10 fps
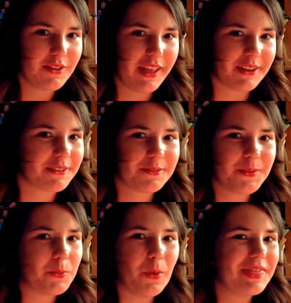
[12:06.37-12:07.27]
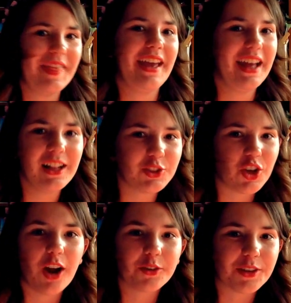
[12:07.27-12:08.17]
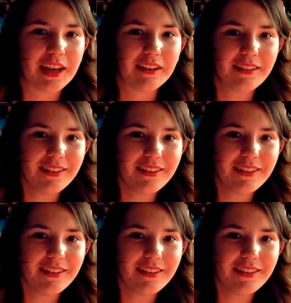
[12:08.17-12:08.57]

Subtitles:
Like, what the hell, John Green?